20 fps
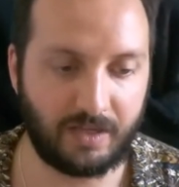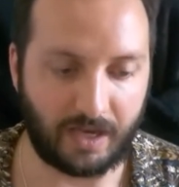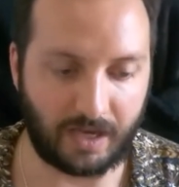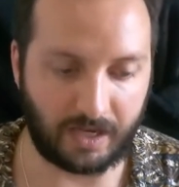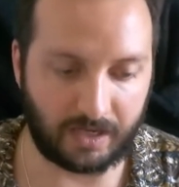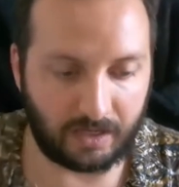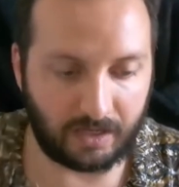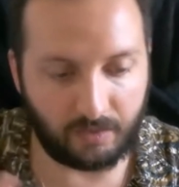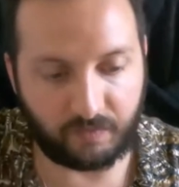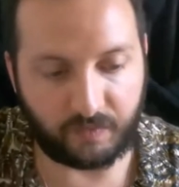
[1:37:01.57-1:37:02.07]

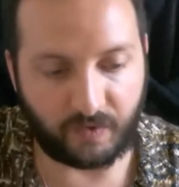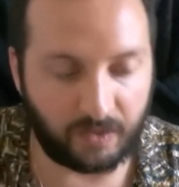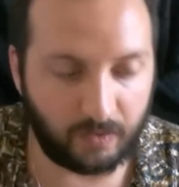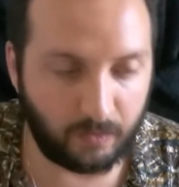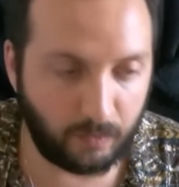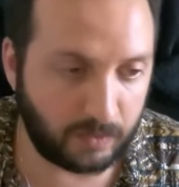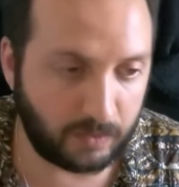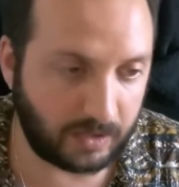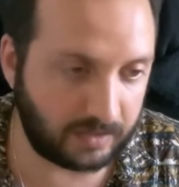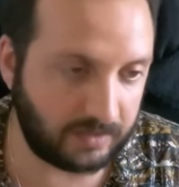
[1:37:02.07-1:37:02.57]
And if I
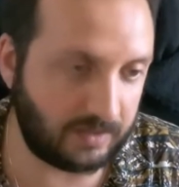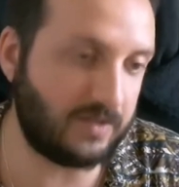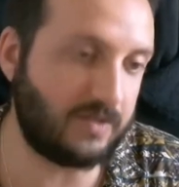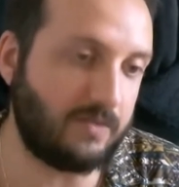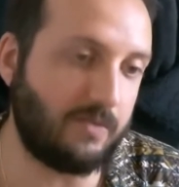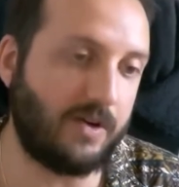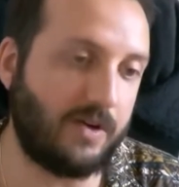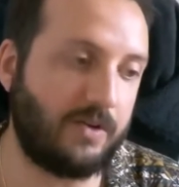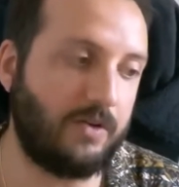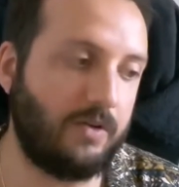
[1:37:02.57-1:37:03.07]
look at this
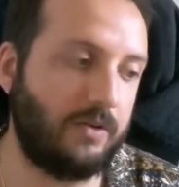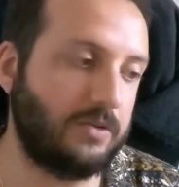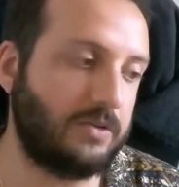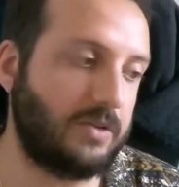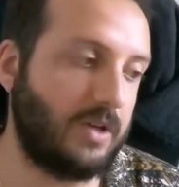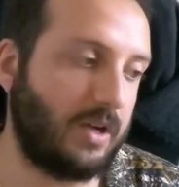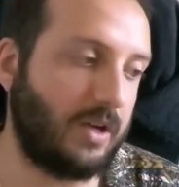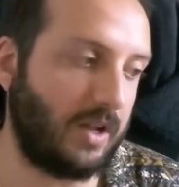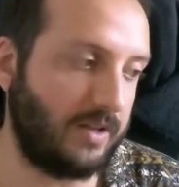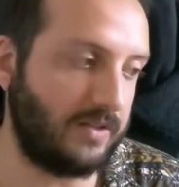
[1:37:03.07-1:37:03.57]
smart
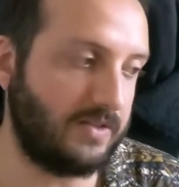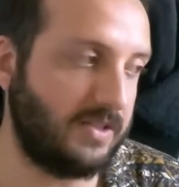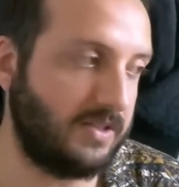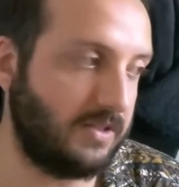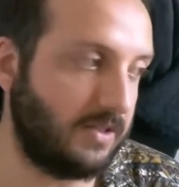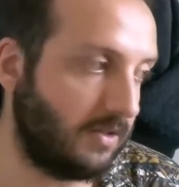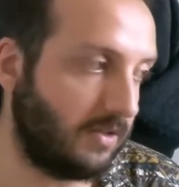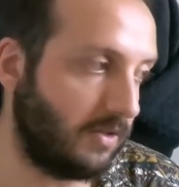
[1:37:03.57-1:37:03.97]
contract, I see the